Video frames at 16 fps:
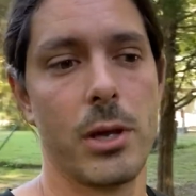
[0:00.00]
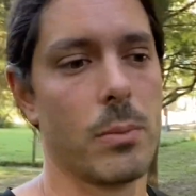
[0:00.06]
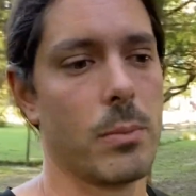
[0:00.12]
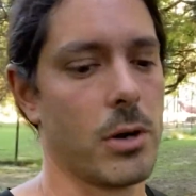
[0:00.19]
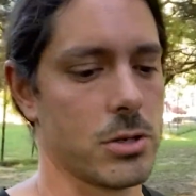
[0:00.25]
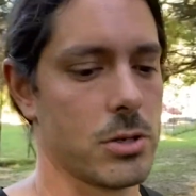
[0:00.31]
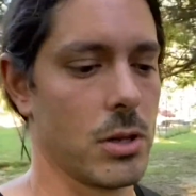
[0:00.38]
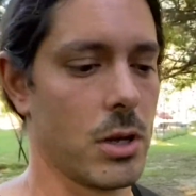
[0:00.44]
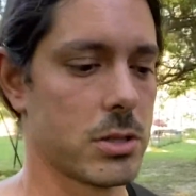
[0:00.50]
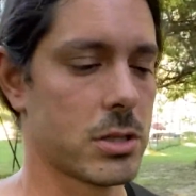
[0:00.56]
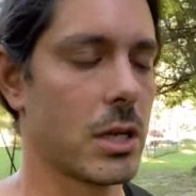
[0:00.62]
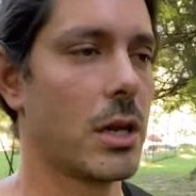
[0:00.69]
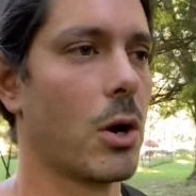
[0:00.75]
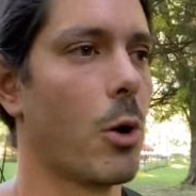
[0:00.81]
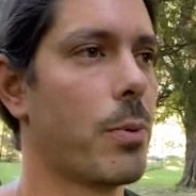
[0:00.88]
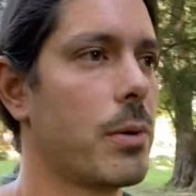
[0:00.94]
martial arts,
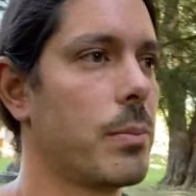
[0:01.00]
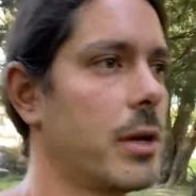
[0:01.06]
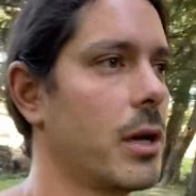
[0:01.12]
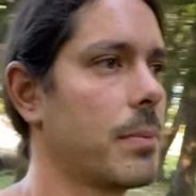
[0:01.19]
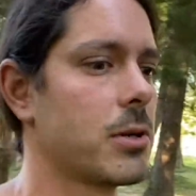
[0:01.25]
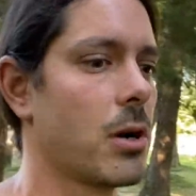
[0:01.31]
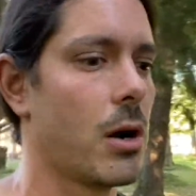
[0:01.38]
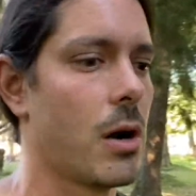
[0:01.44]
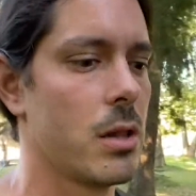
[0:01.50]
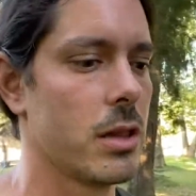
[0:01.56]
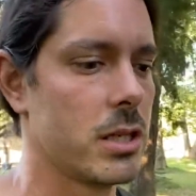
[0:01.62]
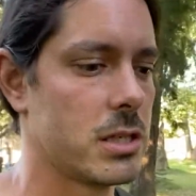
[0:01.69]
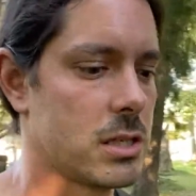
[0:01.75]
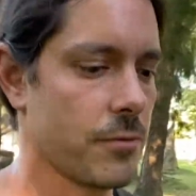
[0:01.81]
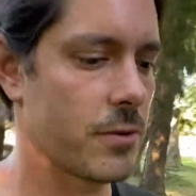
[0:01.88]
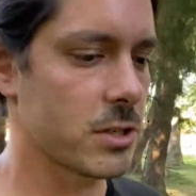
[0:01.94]
it opened me up to all
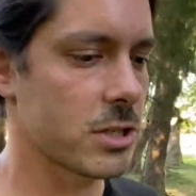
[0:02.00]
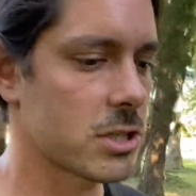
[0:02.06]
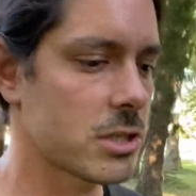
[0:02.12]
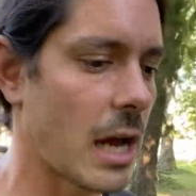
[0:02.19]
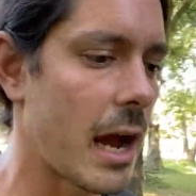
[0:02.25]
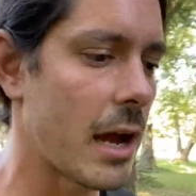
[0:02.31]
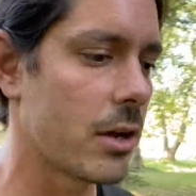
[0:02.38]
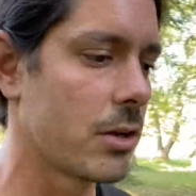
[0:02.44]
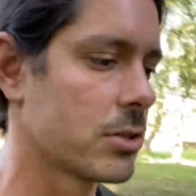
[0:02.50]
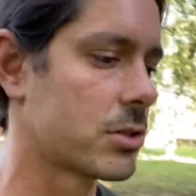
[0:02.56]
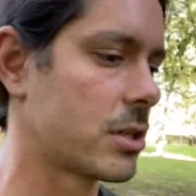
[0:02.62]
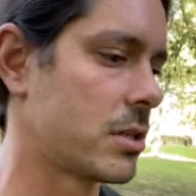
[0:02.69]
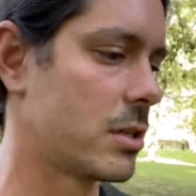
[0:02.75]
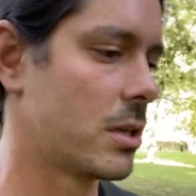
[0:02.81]
these different styles and